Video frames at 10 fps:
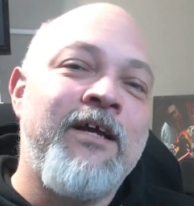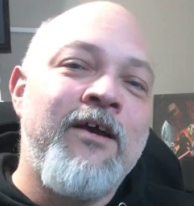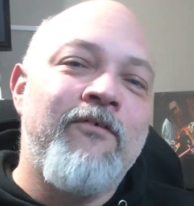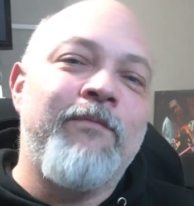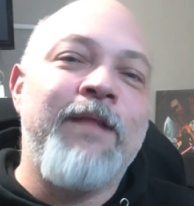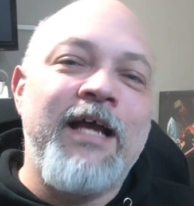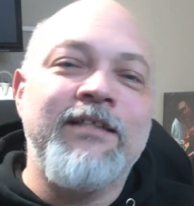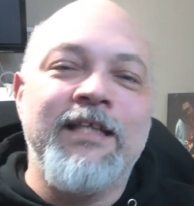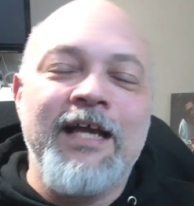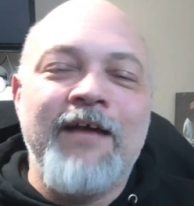reply
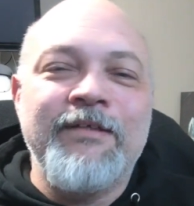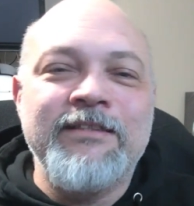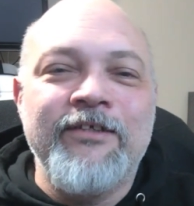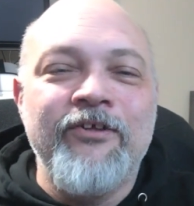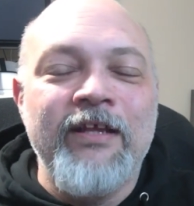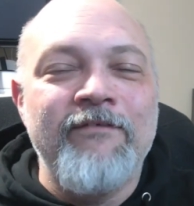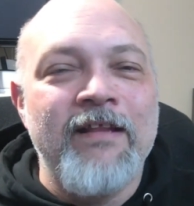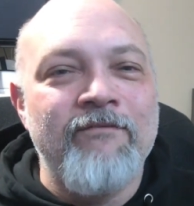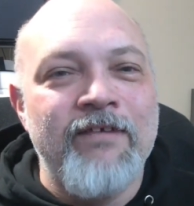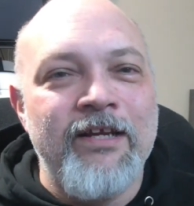to the comments that you leave
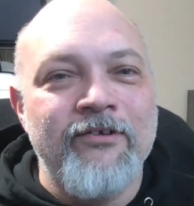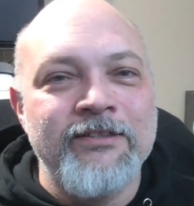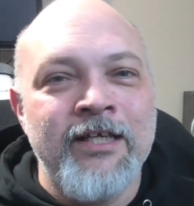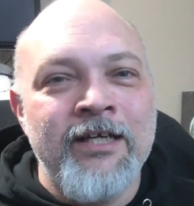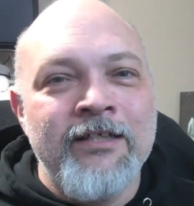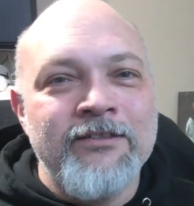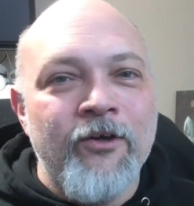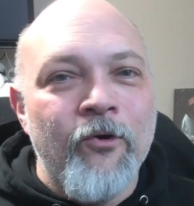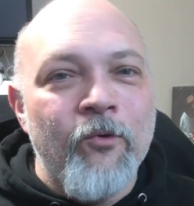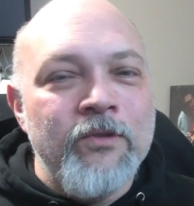on the videos.
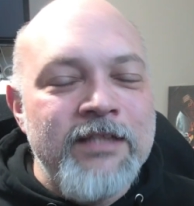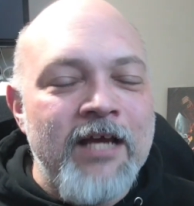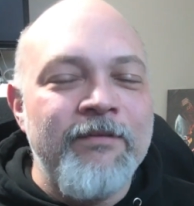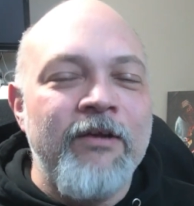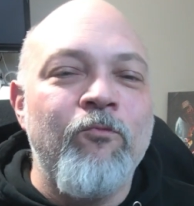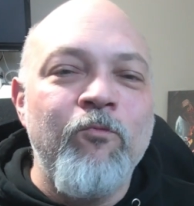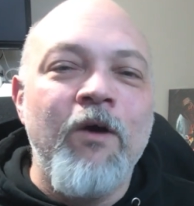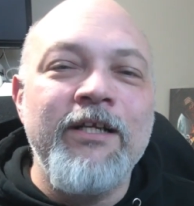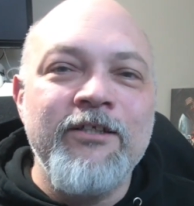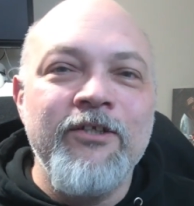So tell me,
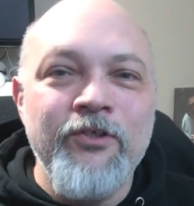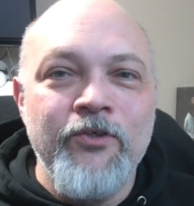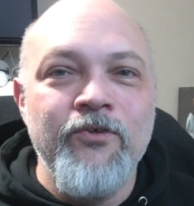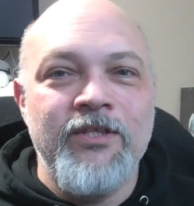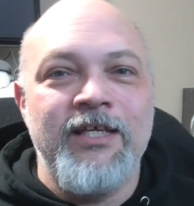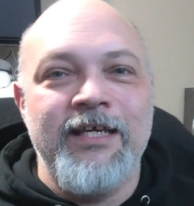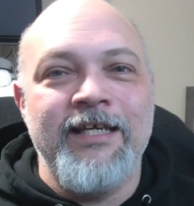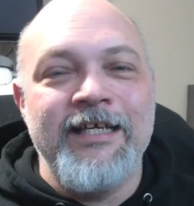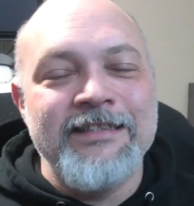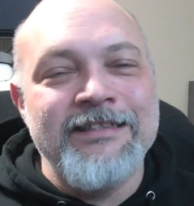what do you
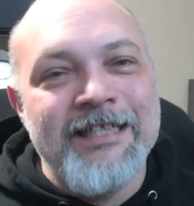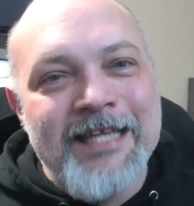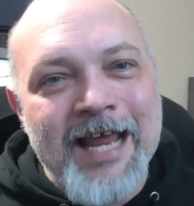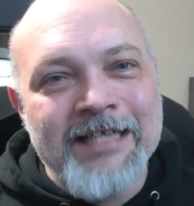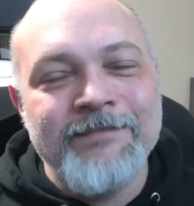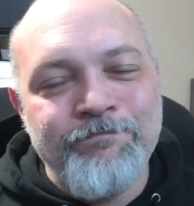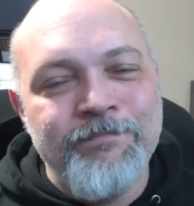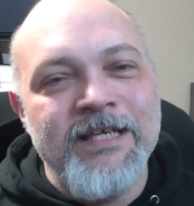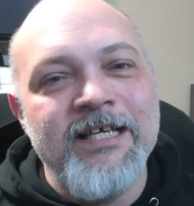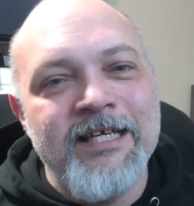think is the next
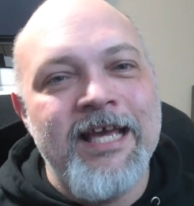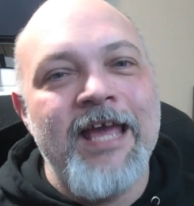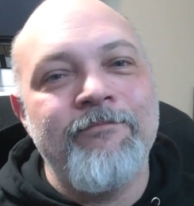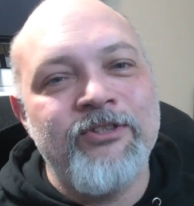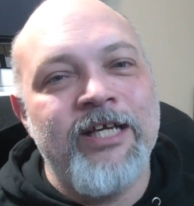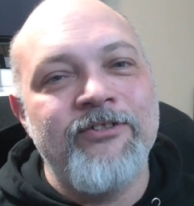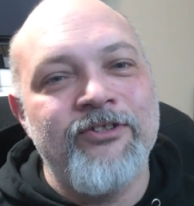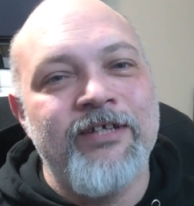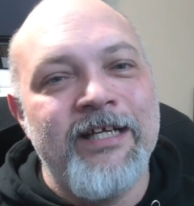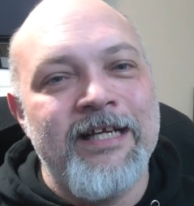big game
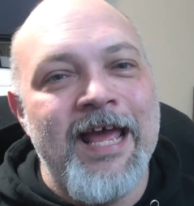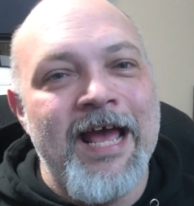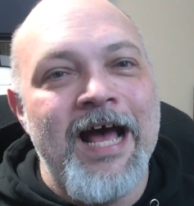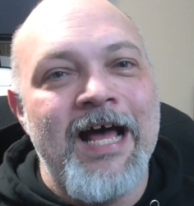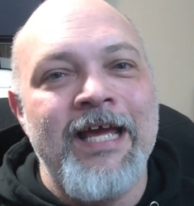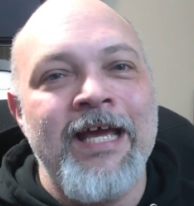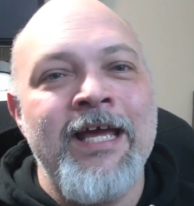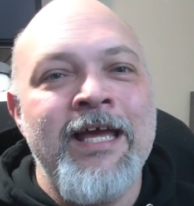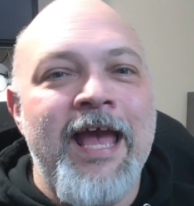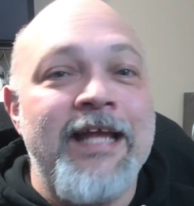changer in AI
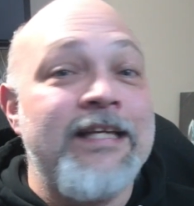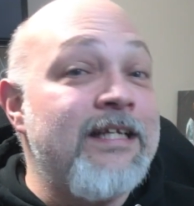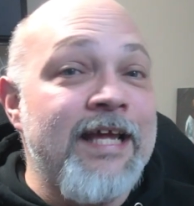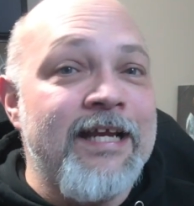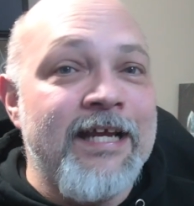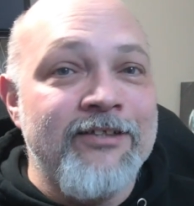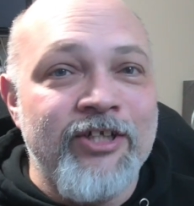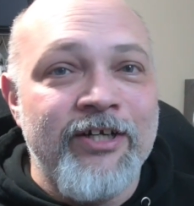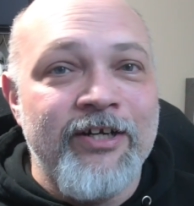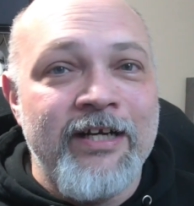and in data
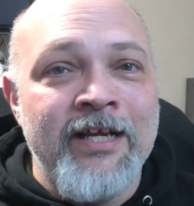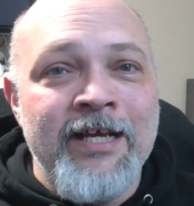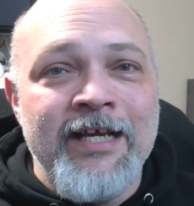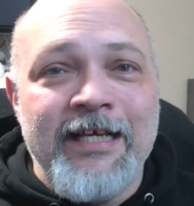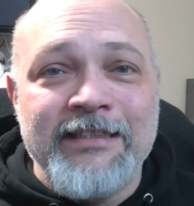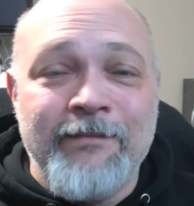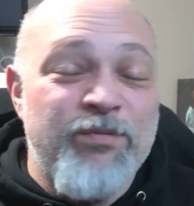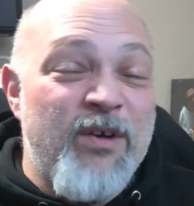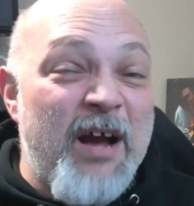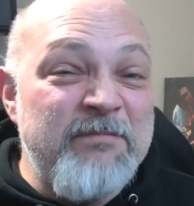engineering? Is it
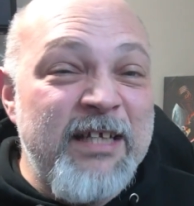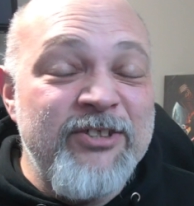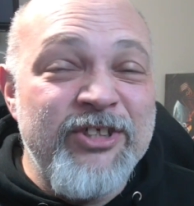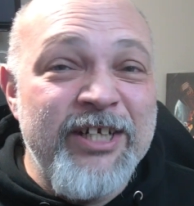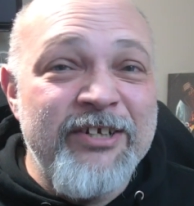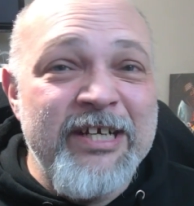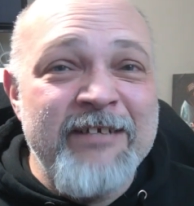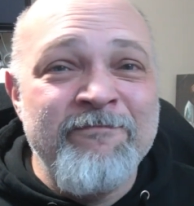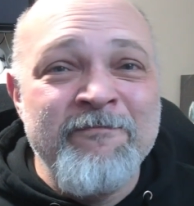prompt engineering,